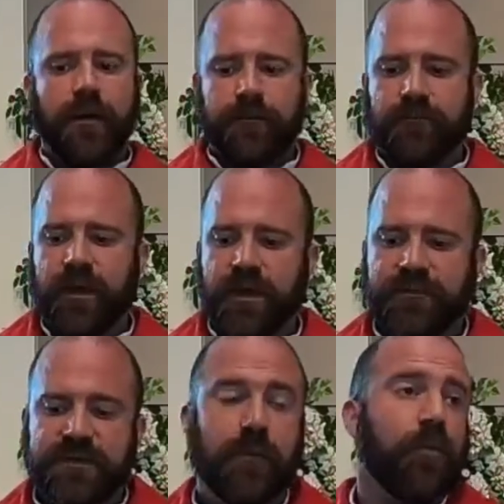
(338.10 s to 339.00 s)
If
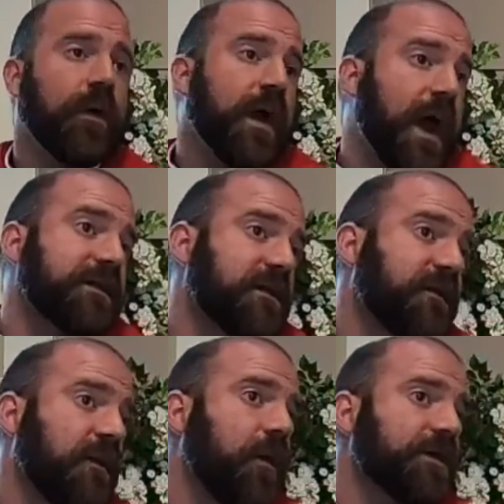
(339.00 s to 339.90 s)
someone asked the
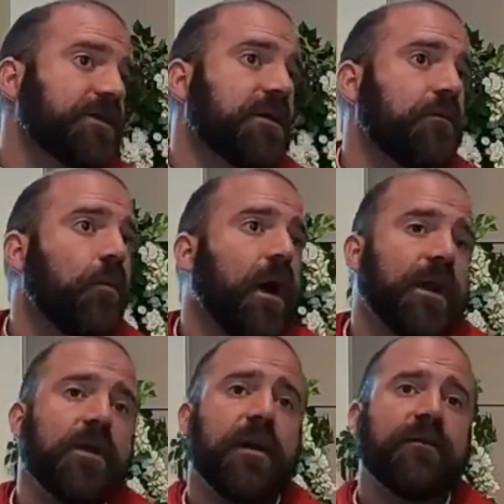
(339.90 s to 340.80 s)
question, why do
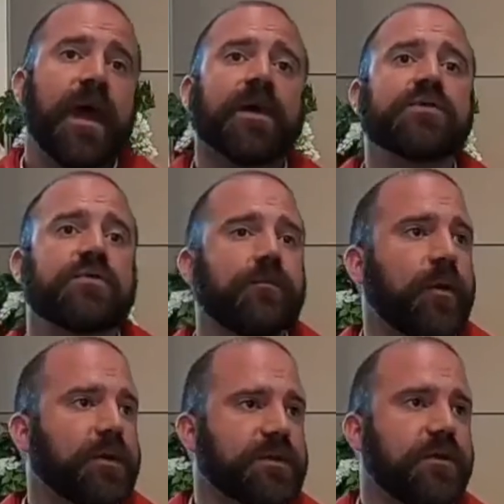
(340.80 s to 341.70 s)
you have extra
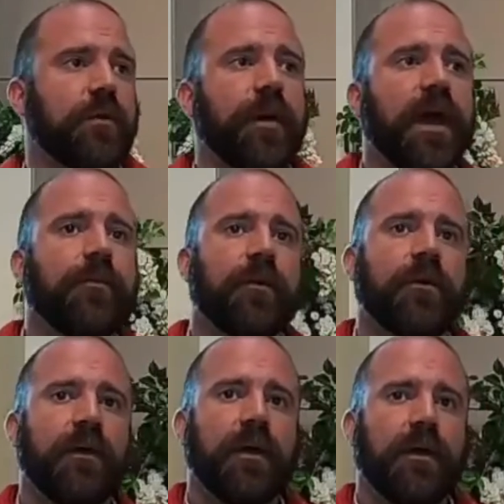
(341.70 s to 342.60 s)
books in your Bible?
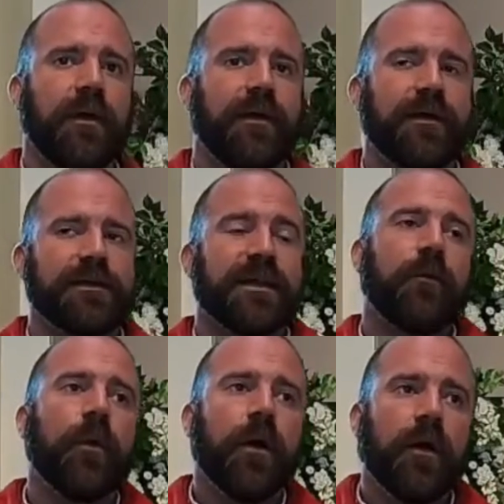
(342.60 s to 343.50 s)
It's like,
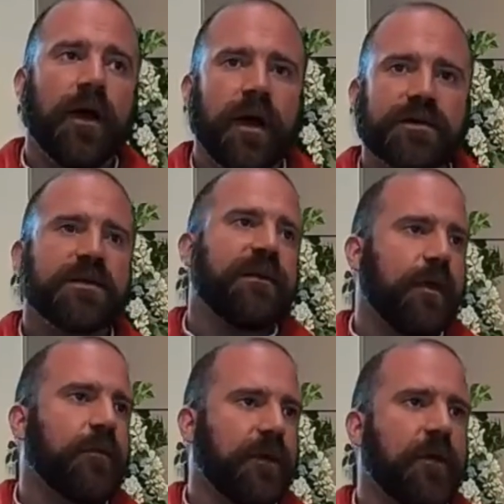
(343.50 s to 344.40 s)
well, actually they
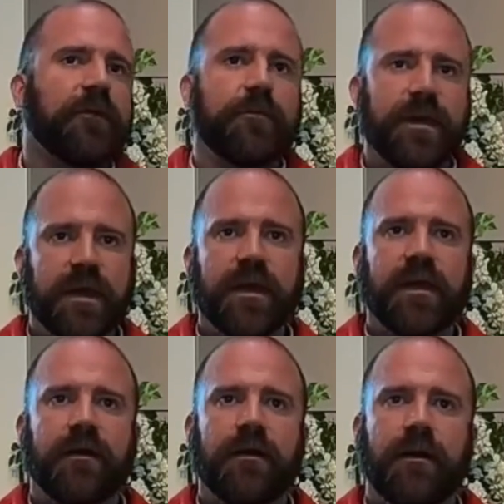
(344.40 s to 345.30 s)
were there in the
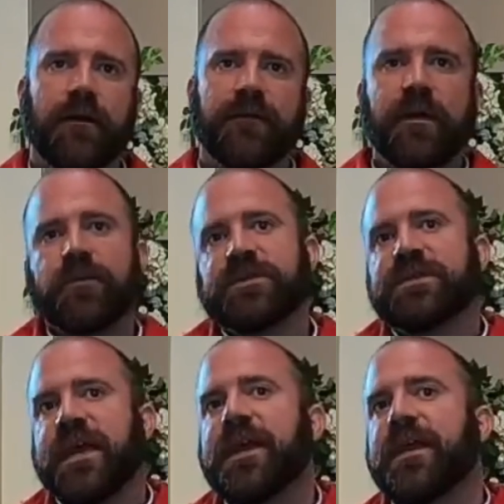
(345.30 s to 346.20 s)
beginning. They were just
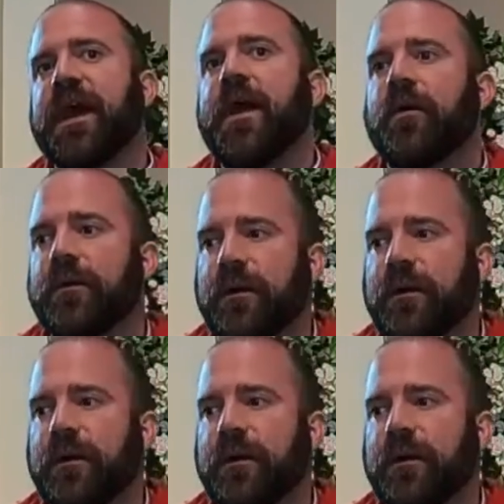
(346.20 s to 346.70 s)
taken out.